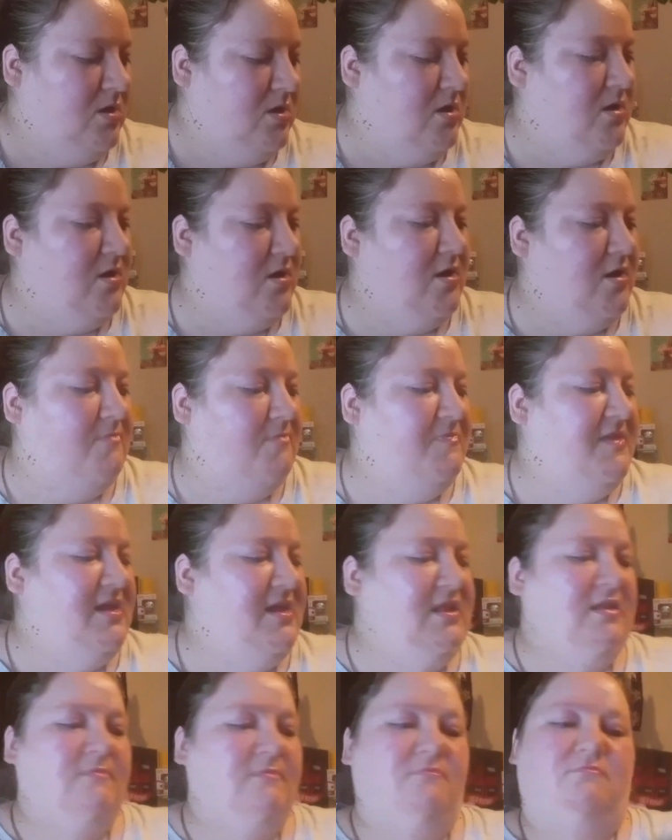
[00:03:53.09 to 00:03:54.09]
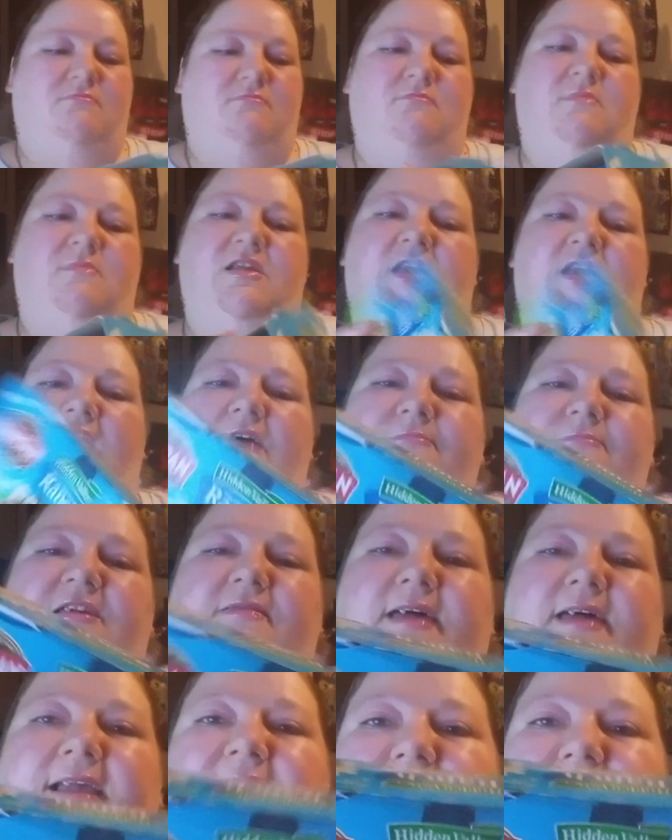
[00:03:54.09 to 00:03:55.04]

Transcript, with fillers: Um, then my hubby likes